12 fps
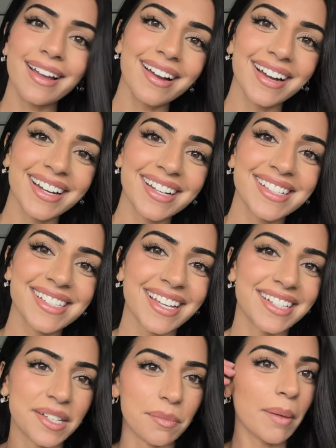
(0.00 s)
guys, I
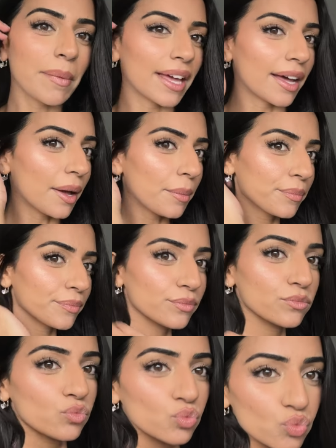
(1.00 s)
did my makeup
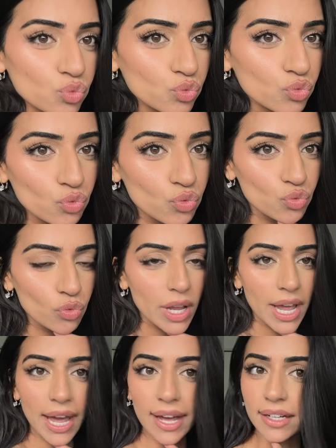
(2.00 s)

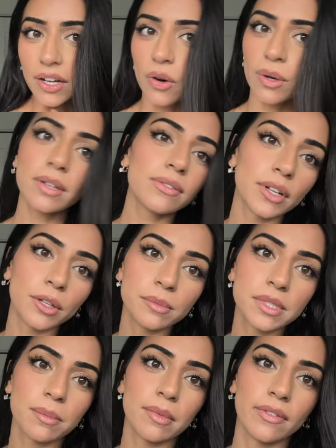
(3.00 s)
and I already
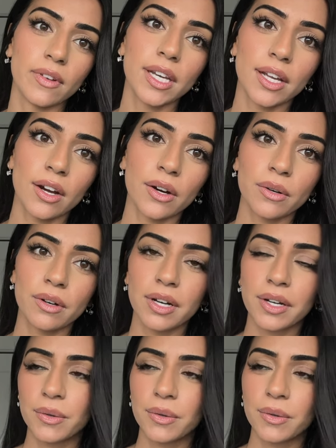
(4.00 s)
filmed my video,